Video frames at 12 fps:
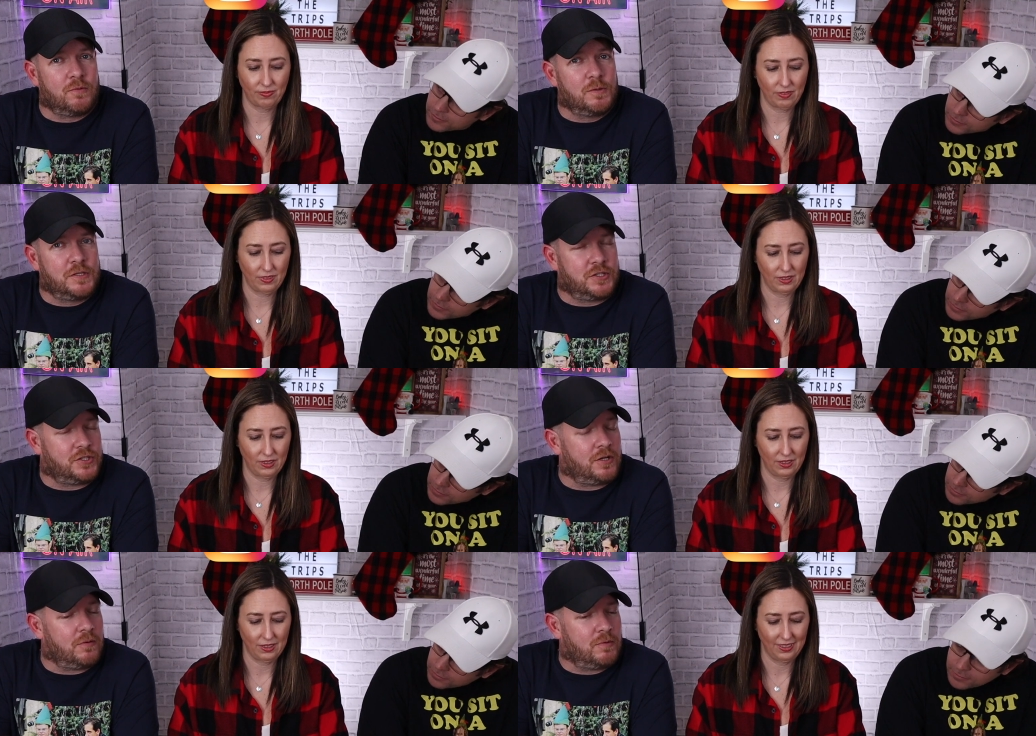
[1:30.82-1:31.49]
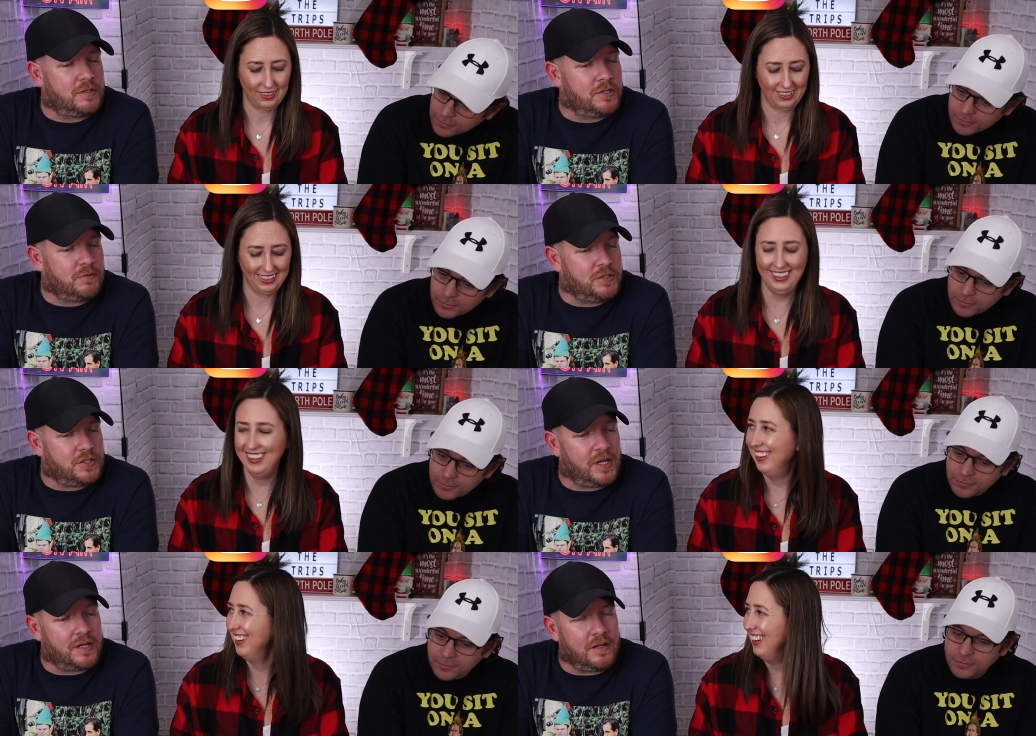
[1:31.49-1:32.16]
Speaker 1: roasted ch uh,
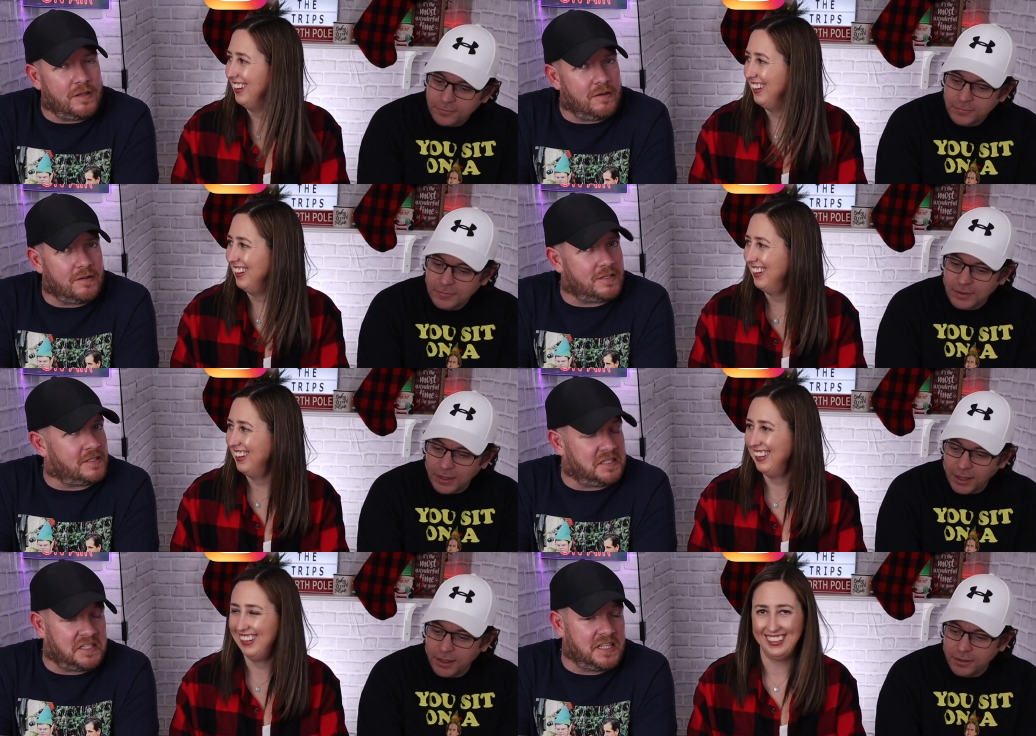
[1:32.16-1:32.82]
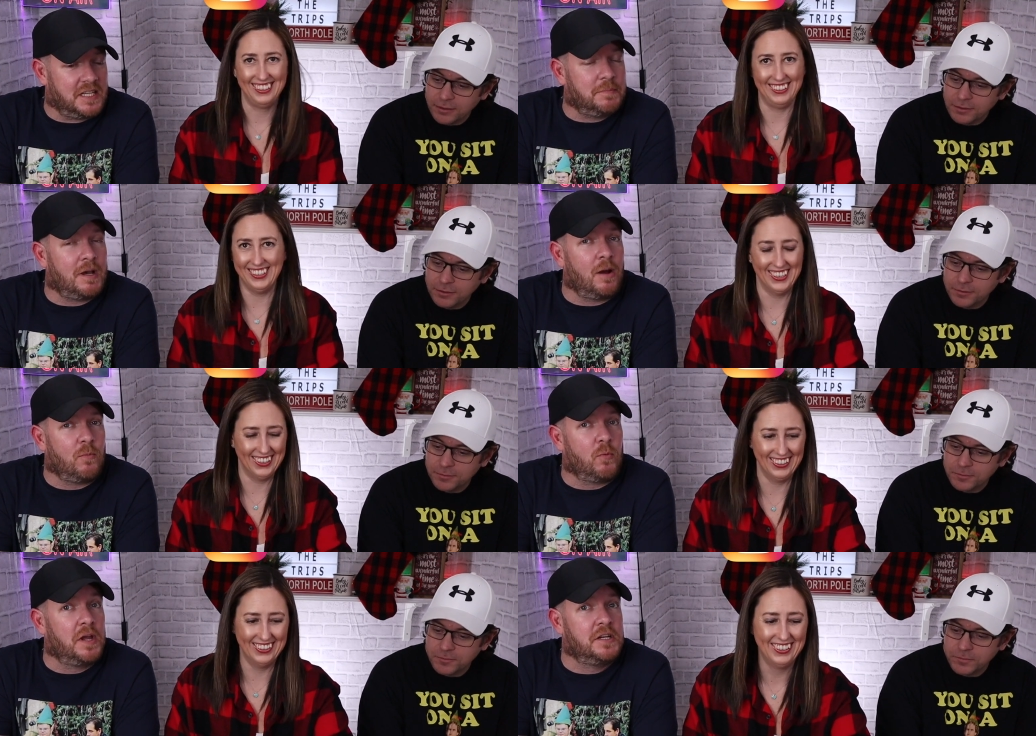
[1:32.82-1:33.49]
rotisserie chicken on there, it doesn't yeah. seem
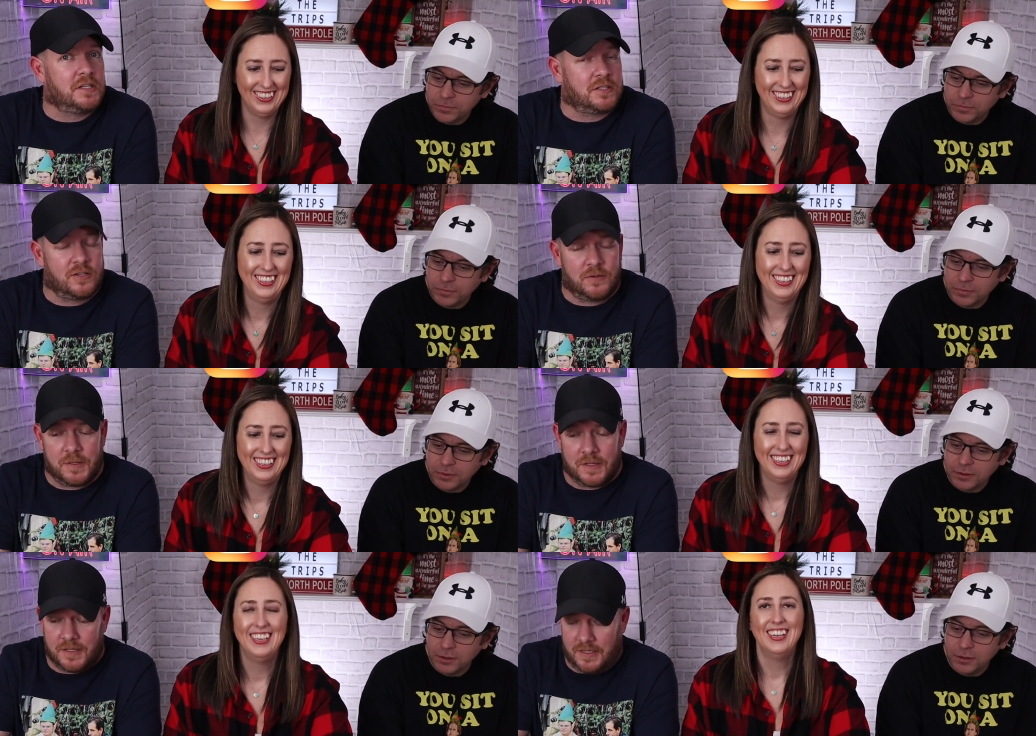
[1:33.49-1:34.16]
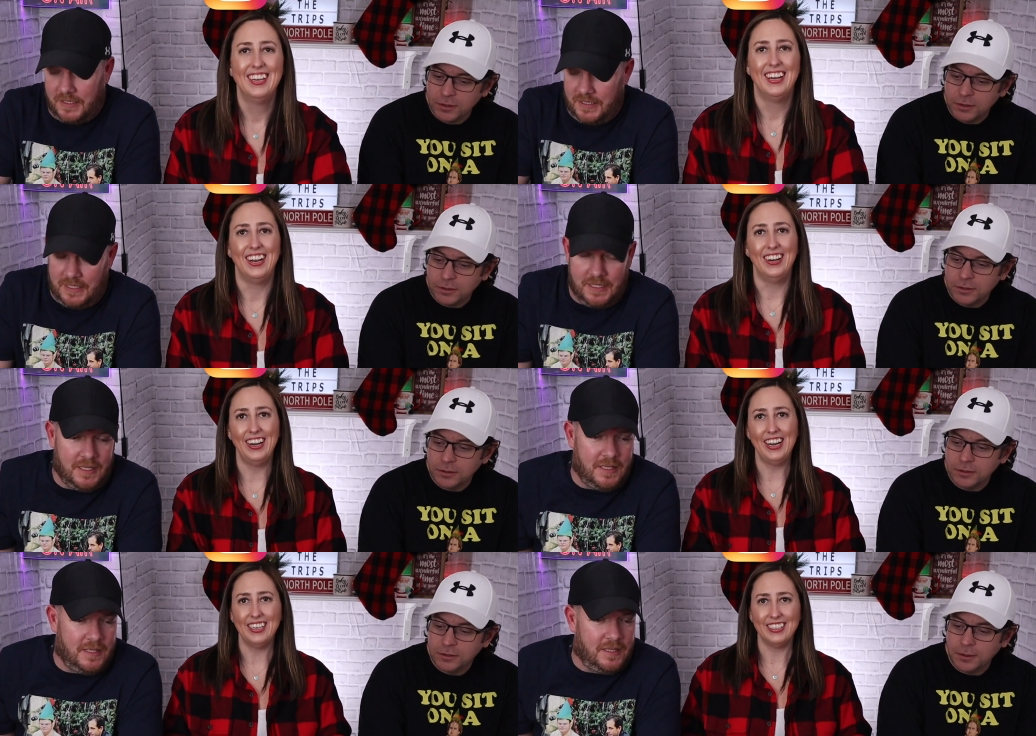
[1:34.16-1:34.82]
yeah. outrageous to me.
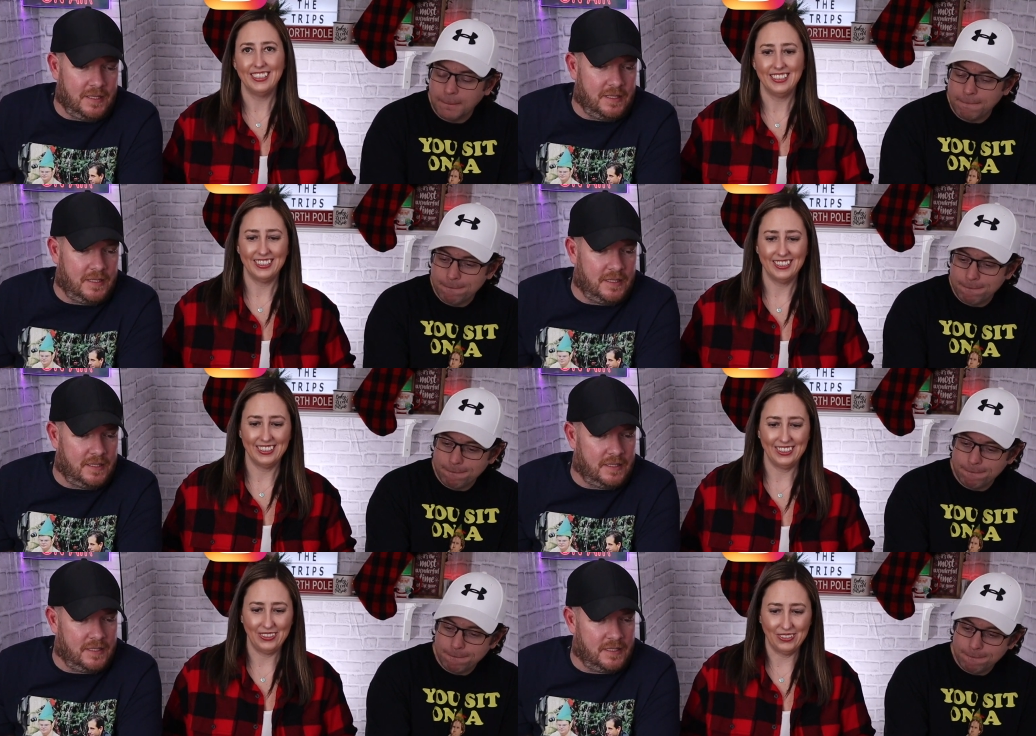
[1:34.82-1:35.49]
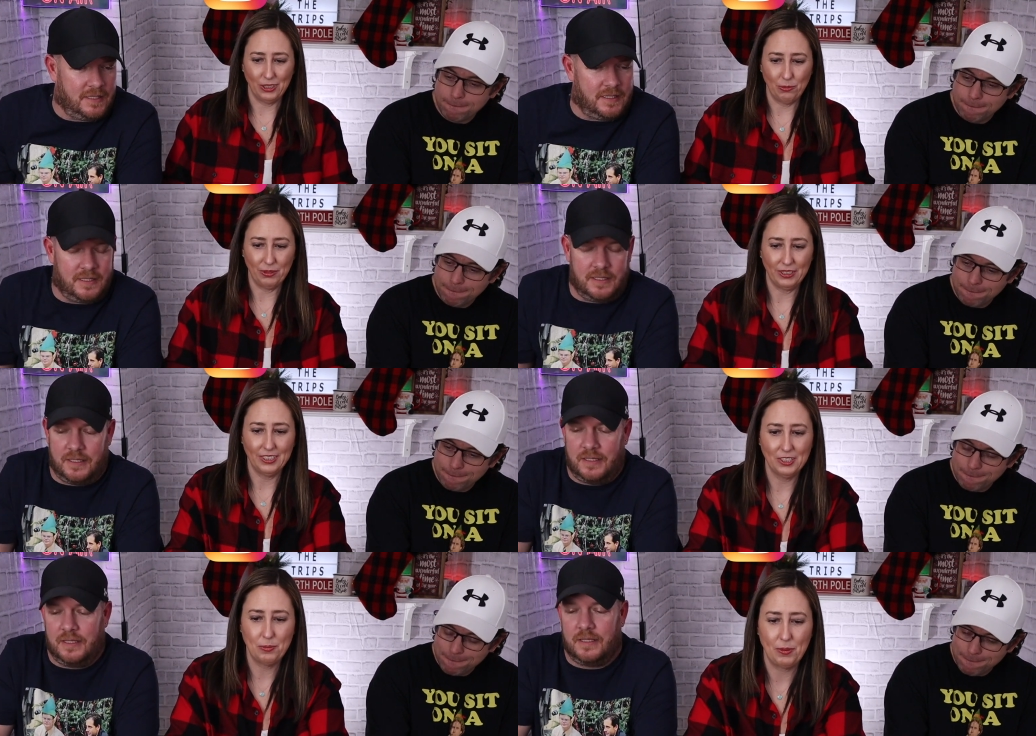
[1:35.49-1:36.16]
Speaker 2: All right, you want to
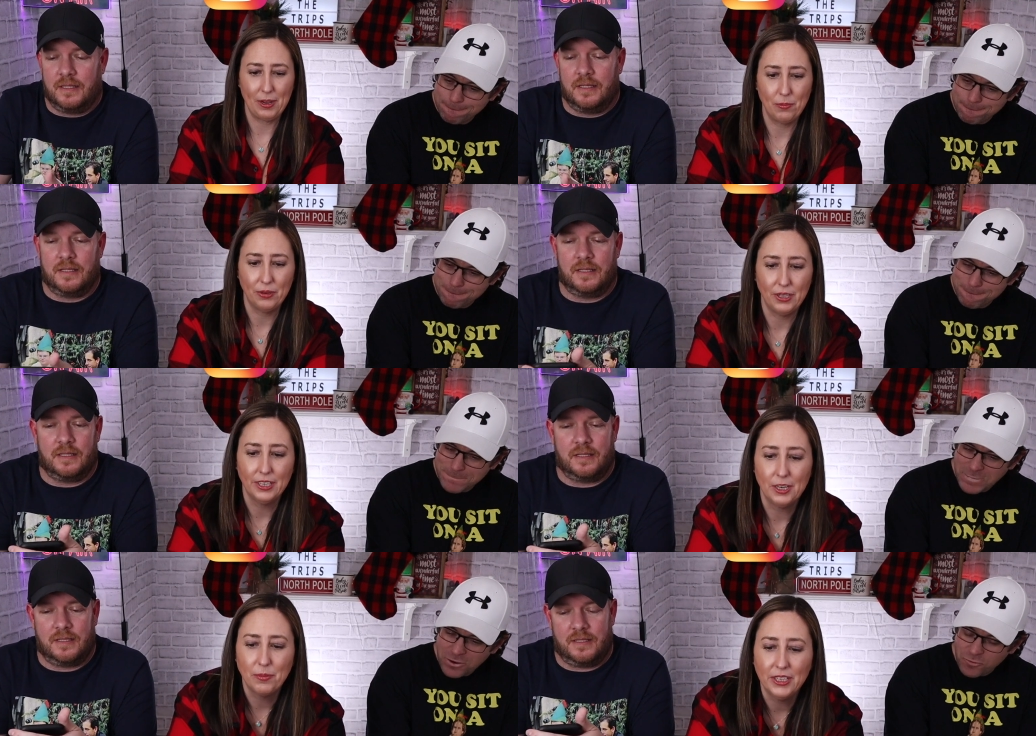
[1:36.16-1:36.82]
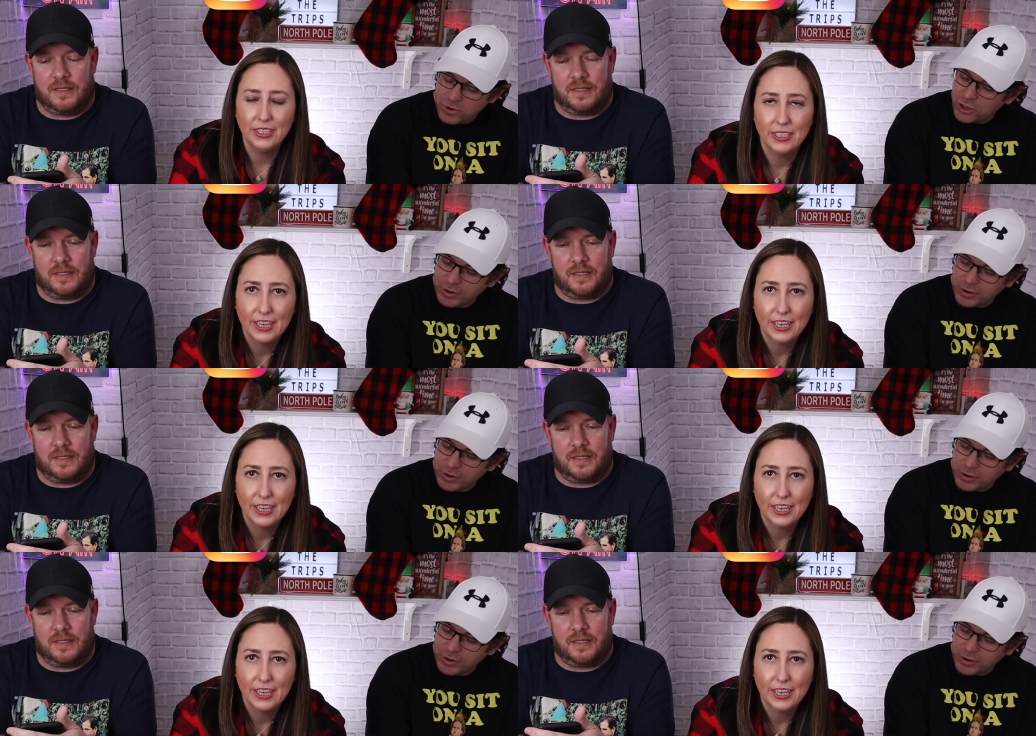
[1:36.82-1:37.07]
bring this pod boy in? I may need